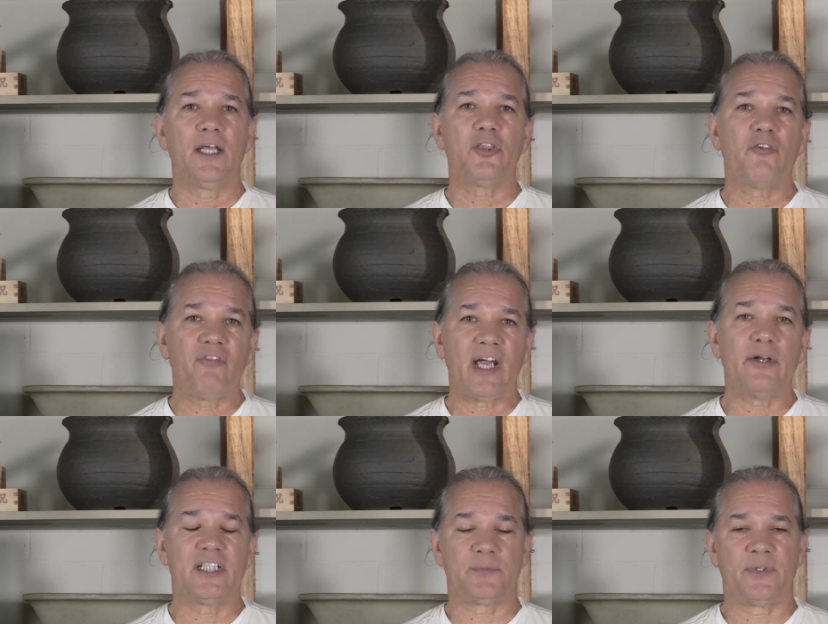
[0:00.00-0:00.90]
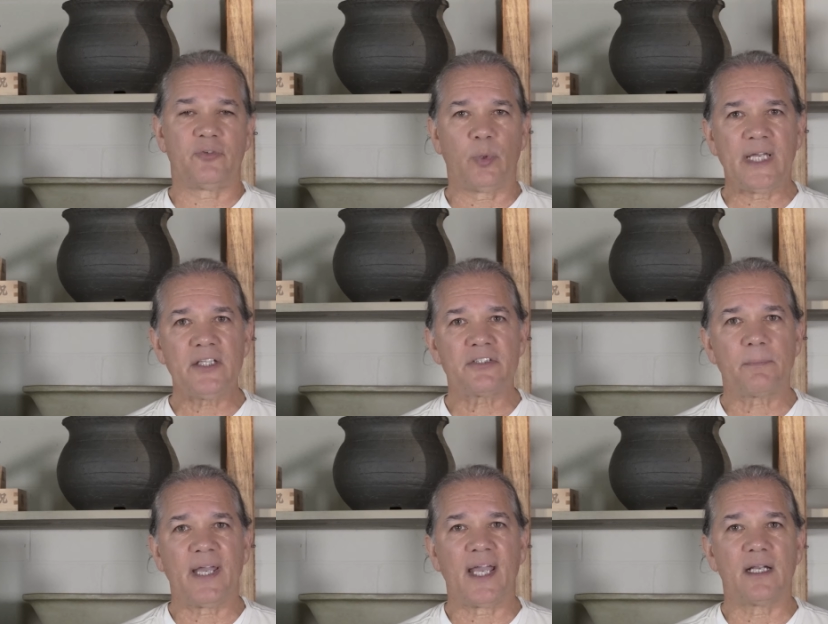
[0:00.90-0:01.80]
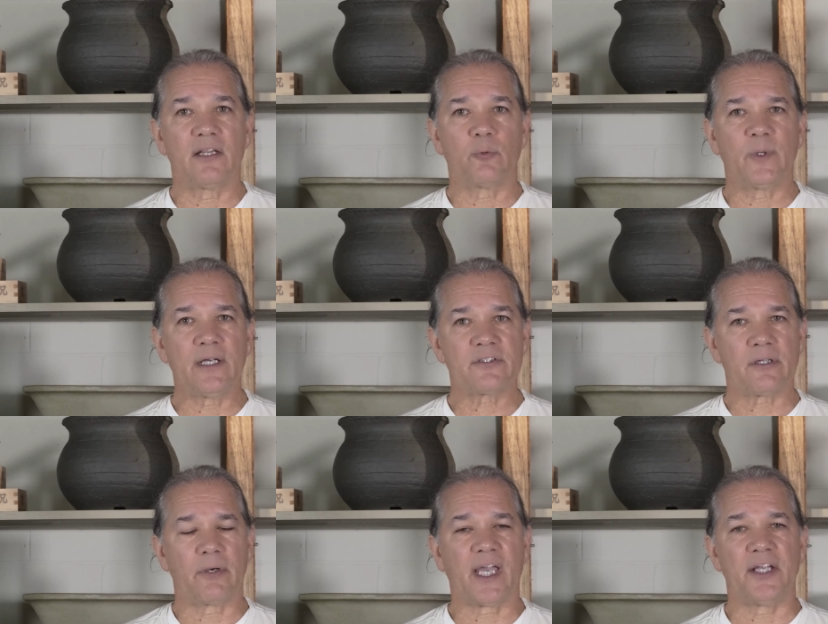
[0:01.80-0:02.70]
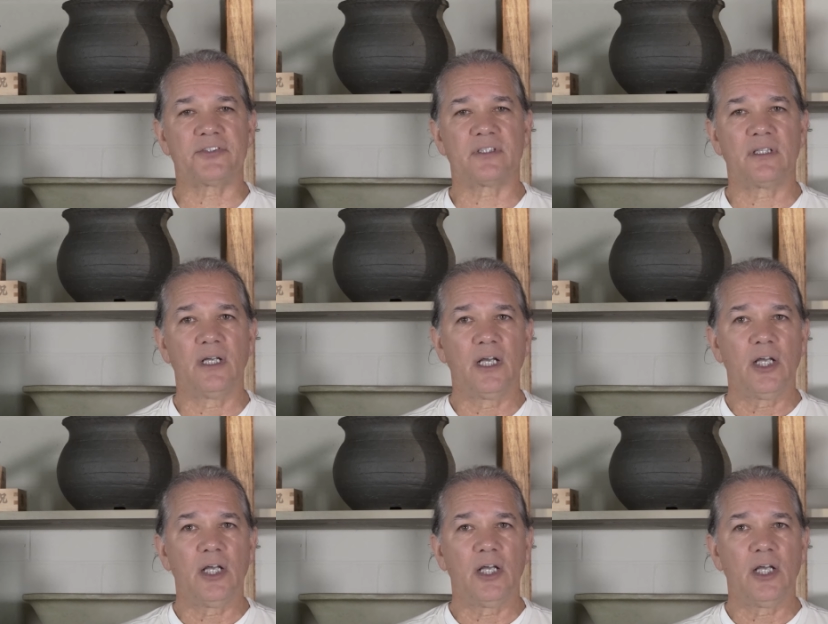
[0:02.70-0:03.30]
The variance between Japan and the reader's location